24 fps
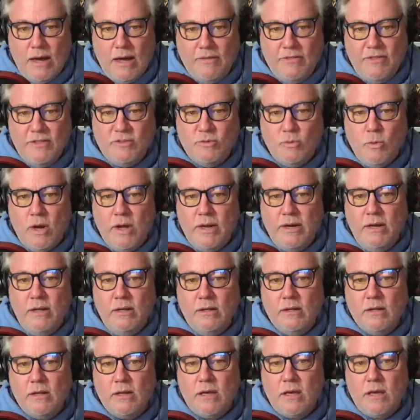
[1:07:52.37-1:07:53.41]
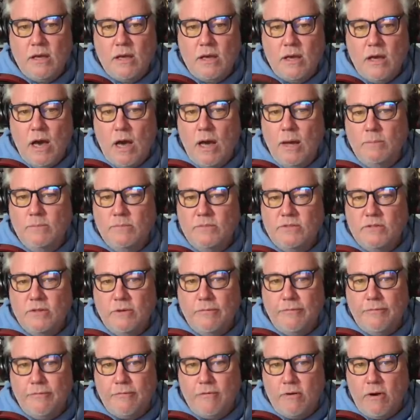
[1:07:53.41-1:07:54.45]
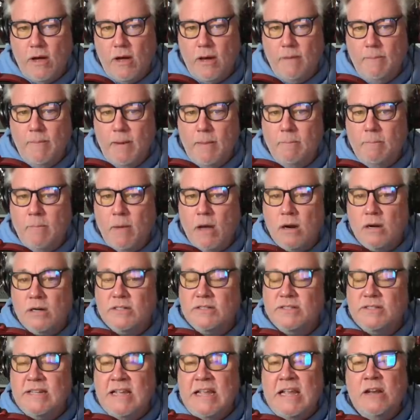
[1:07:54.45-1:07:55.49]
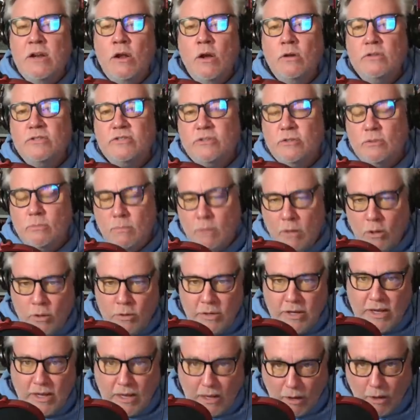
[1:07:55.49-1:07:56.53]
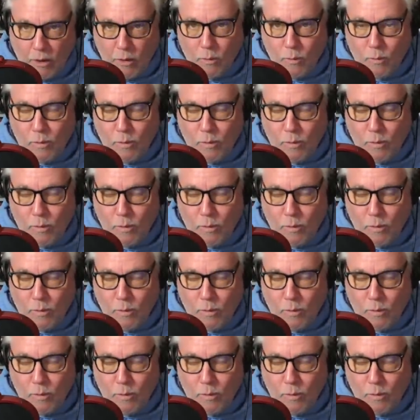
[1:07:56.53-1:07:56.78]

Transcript: This one comes from Martino Sumoni,